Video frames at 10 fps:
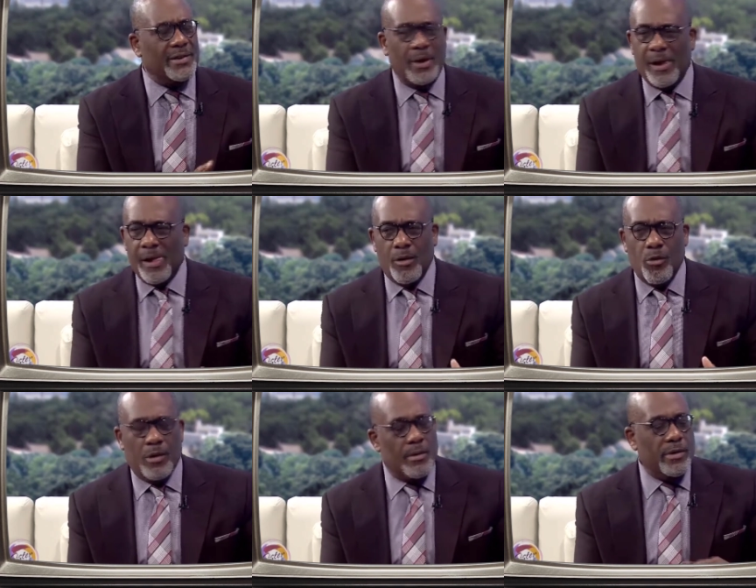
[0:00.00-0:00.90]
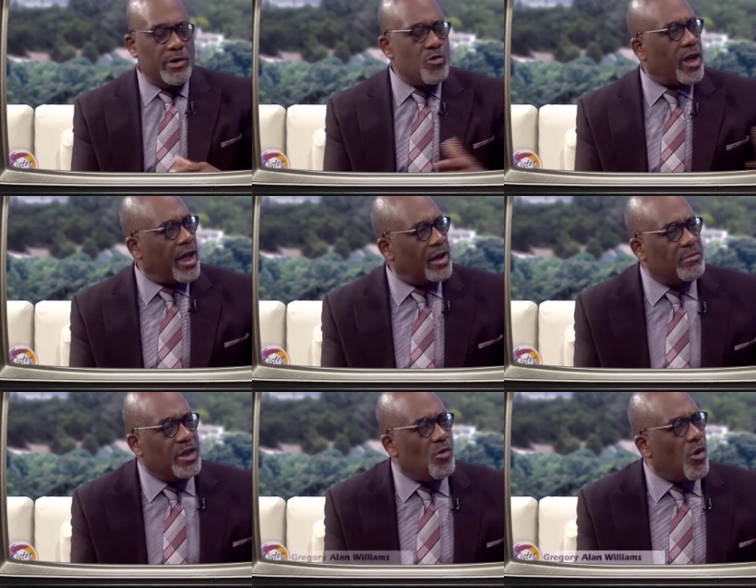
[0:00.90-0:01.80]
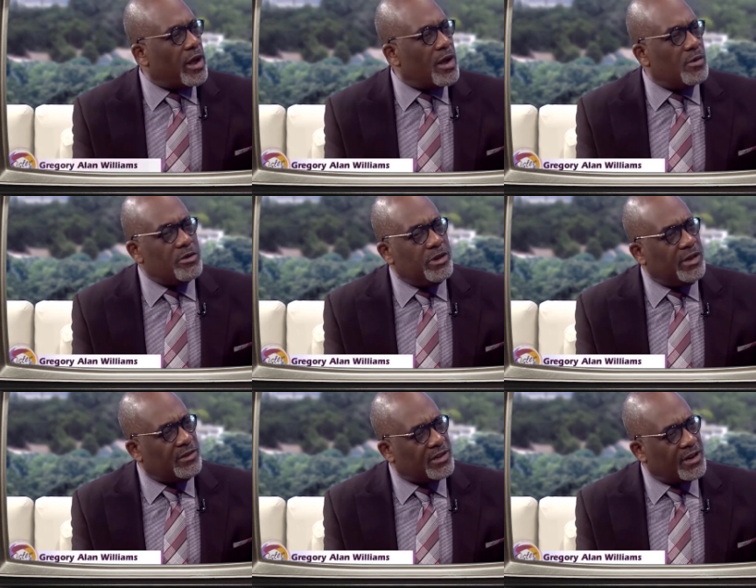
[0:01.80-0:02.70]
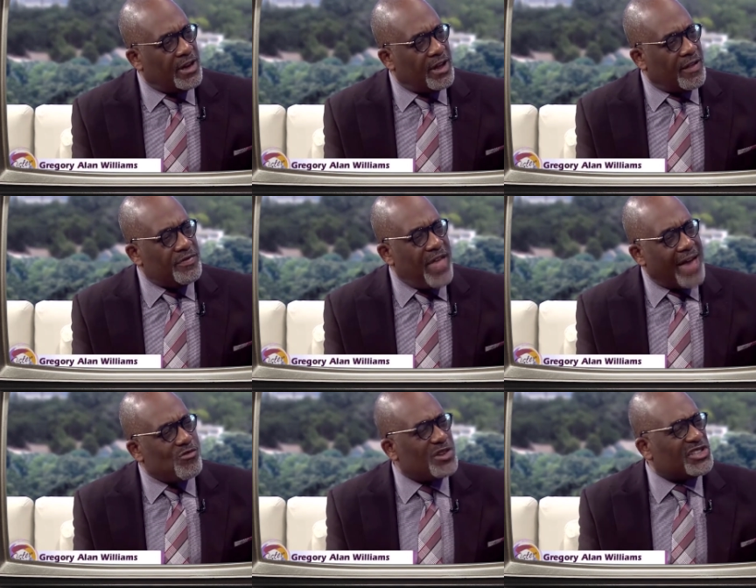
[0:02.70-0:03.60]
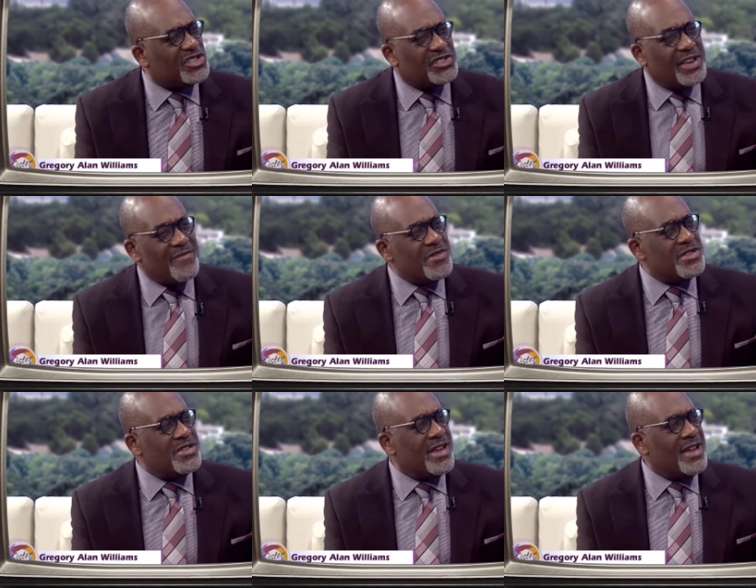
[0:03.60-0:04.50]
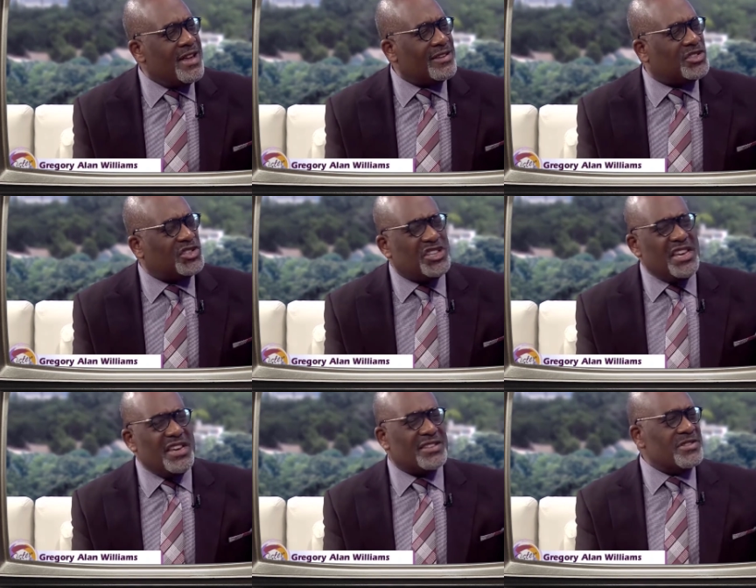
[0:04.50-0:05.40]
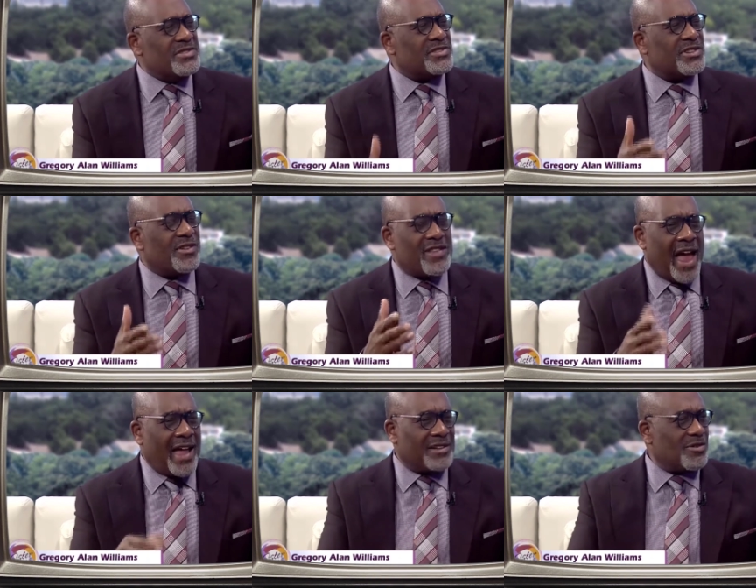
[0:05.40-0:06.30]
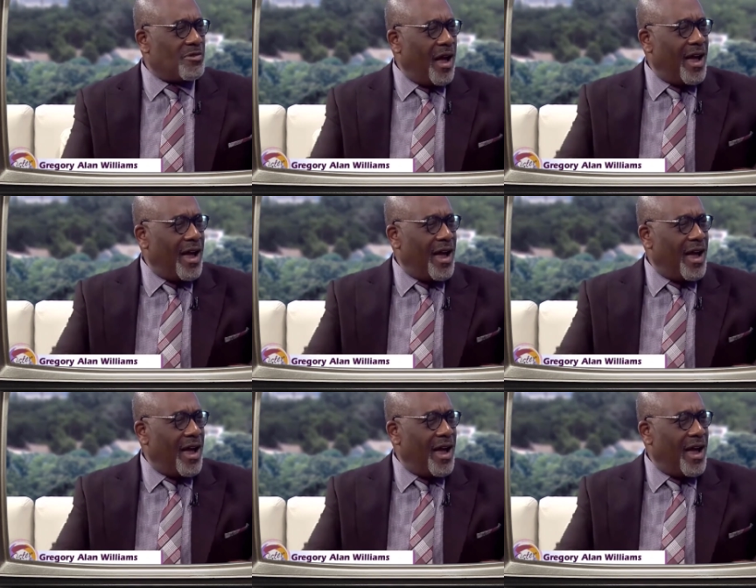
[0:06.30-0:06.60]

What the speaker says: tell you, you can't beat working on the beach. That was seven seasons and I got